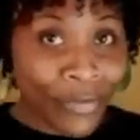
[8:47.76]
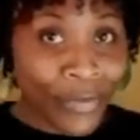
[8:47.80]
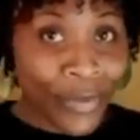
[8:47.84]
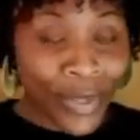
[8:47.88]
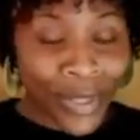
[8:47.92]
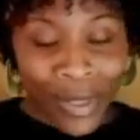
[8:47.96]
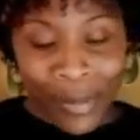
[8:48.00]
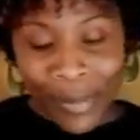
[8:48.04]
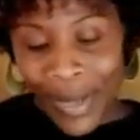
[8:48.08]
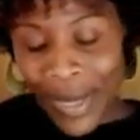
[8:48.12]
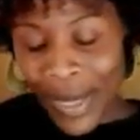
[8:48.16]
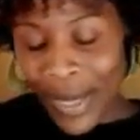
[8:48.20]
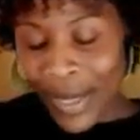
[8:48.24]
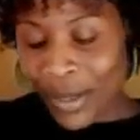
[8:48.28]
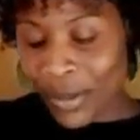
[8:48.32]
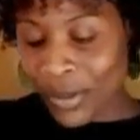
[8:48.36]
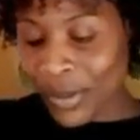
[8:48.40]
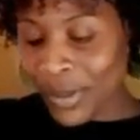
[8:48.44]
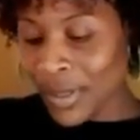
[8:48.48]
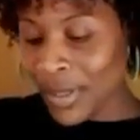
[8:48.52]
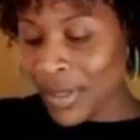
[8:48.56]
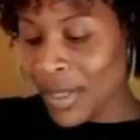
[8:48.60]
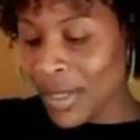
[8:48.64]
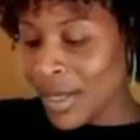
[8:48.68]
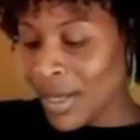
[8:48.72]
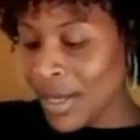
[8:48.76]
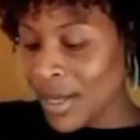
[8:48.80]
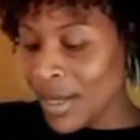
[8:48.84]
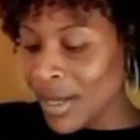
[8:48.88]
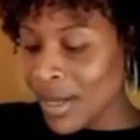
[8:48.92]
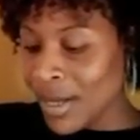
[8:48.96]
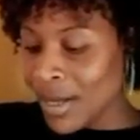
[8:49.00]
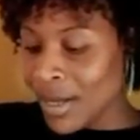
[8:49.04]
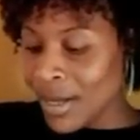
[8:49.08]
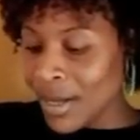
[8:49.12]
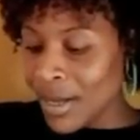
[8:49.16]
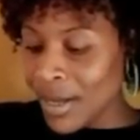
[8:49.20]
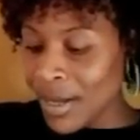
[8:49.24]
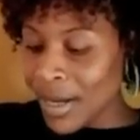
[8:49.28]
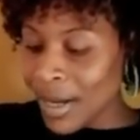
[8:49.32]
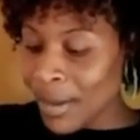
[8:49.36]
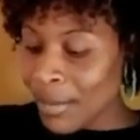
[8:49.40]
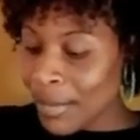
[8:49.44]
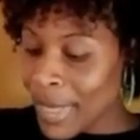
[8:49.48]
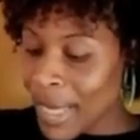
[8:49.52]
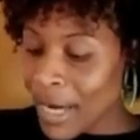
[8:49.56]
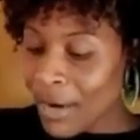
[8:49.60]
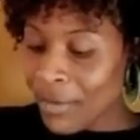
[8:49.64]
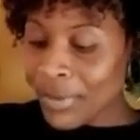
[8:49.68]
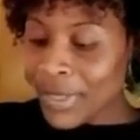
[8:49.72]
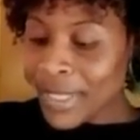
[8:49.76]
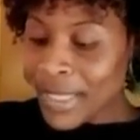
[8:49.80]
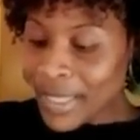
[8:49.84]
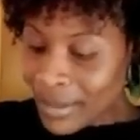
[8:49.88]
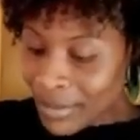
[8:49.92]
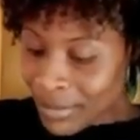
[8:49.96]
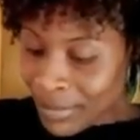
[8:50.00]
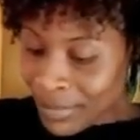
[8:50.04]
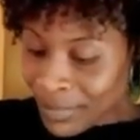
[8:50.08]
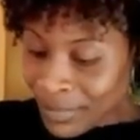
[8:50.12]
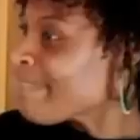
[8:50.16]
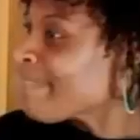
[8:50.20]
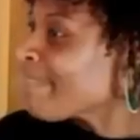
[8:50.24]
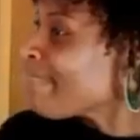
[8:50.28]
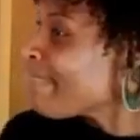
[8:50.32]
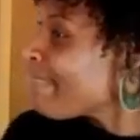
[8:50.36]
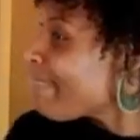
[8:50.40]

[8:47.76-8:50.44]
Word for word: I feel about Amerie,